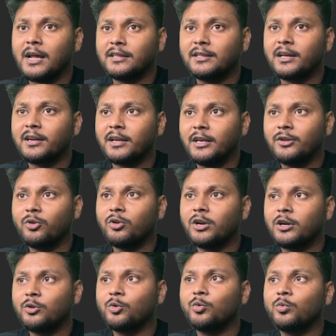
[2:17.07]
rather in
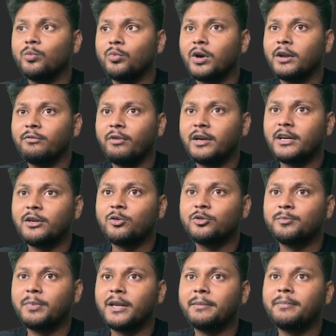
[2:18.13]
order to convert it to
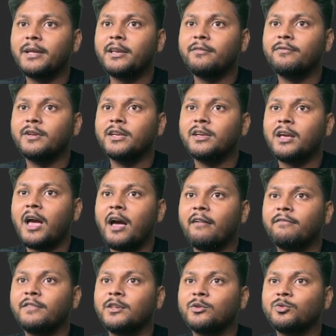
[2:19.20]
spring bean we
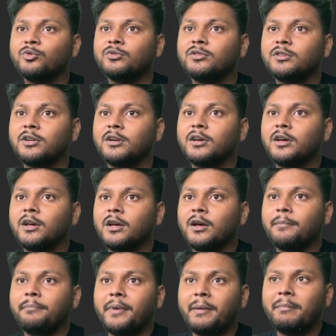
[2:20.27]
have used
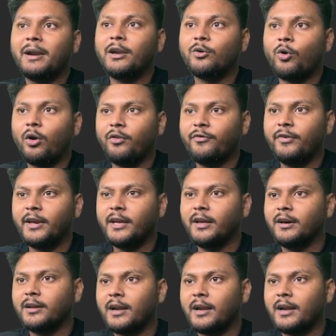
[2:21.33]
payment config